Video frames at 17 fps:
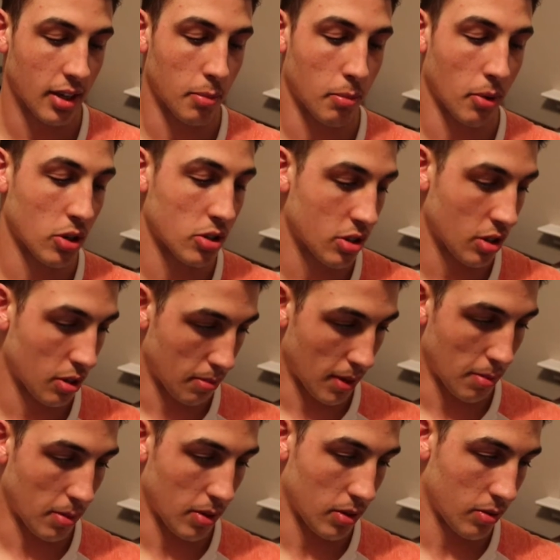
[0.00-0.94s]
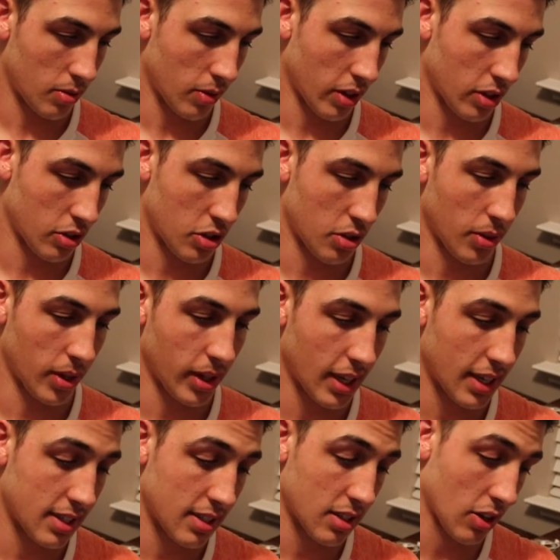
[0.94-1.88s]
personal bubble, whether she
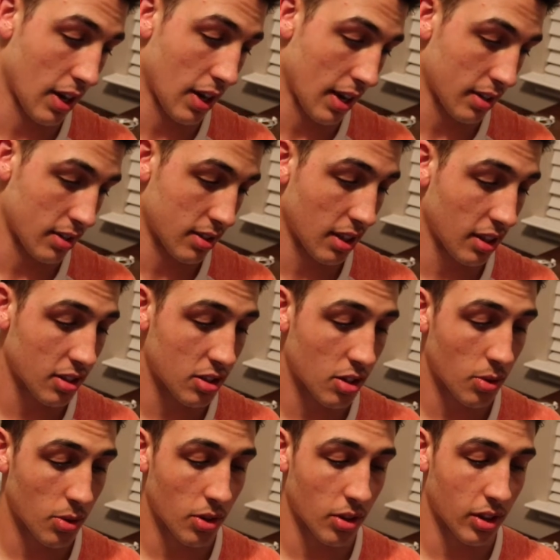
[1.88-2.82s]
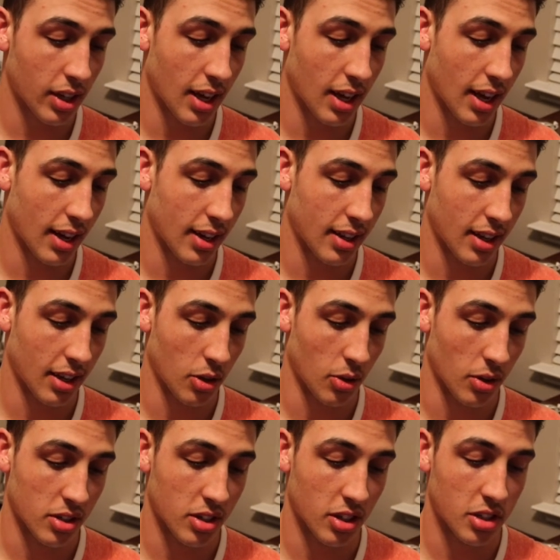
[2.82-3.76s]
realizes it or not. Set the tone early on that
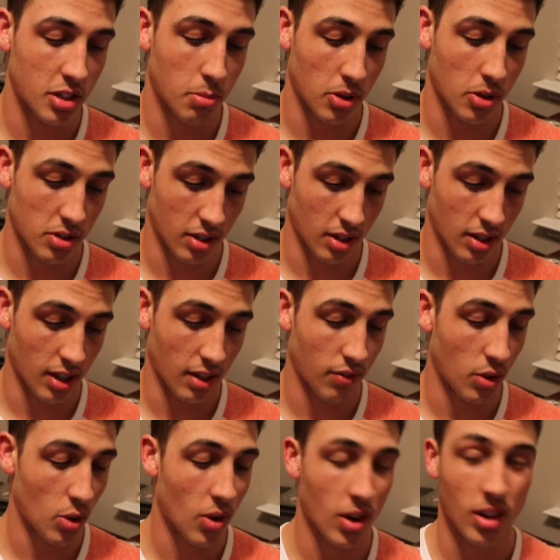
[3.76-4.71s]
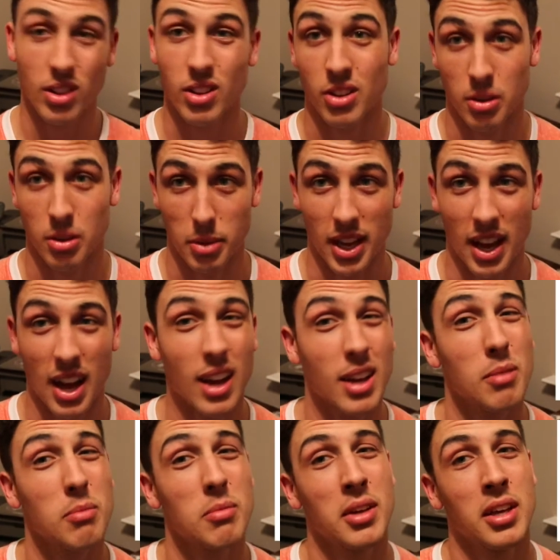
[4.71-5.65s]
you're a touchy person. If you aren't, learn to be. I
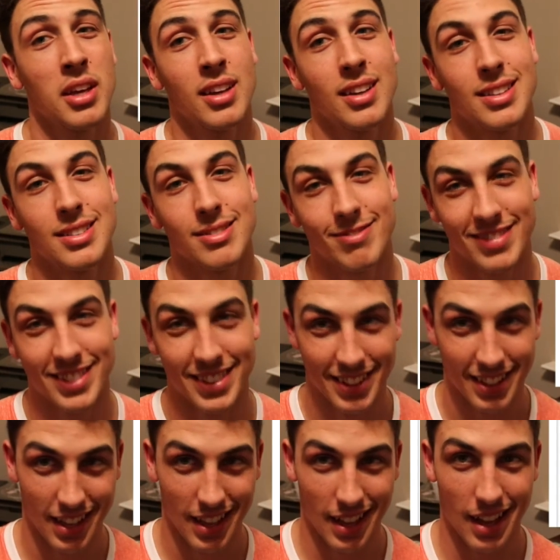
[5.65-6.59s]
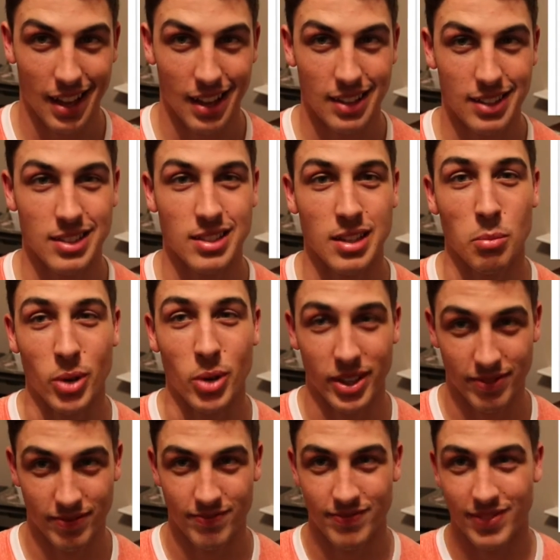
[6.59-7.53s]
am somewhat.
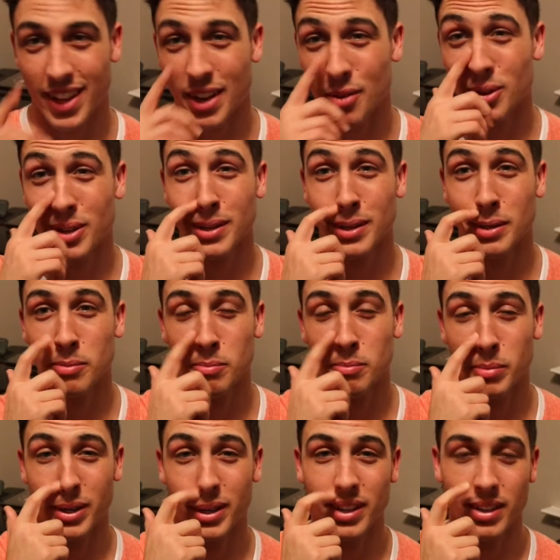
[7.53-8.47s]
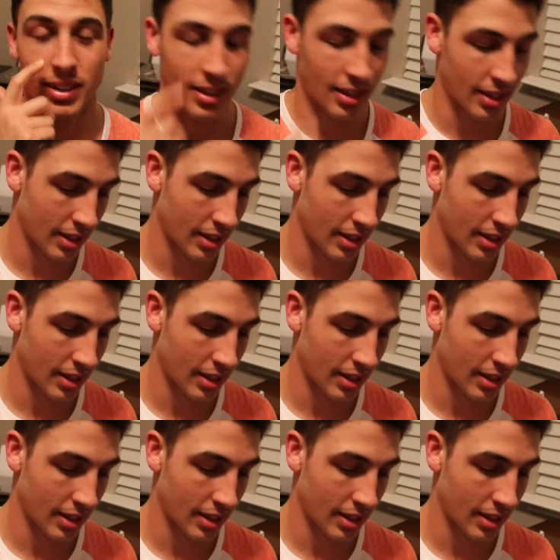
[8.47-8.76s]
Not really, but...